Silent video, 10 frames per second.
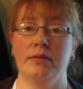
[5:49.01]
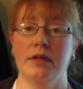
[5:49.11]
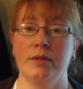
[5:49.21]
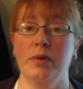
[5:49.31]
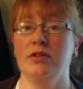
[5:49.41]
I
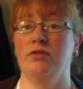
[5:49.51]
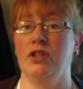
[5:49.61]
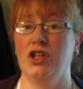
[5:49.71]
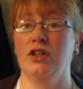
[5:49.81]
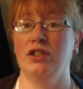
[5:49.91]
suppose it
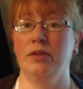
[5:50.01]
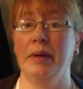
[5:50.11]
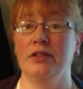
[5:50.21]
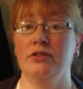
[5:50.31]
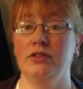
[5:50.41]
recharges your
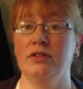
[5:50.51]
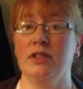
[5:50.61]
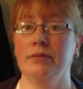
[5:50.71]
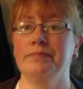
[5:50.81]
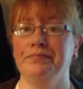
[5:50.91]
batteries, doesn't
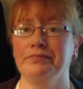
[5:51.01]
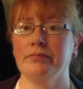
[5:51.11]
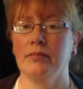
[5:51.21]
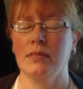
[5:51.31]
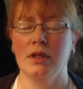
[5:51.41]
it?
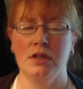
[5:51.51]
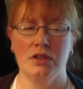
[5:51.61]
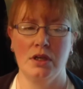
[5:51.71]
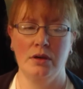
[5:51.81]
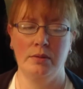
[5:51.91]

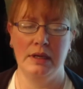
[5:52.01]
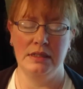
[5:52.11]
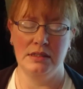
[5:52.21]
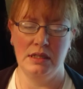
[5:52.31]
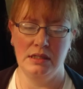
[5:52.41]
So
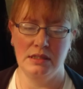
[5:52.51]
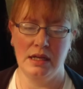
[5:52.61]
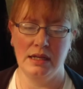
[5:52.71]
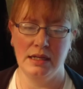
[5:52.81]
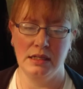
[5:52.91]
it's
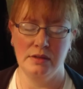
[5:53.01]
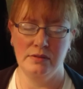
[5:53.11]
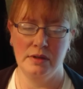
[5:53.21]
that kind of,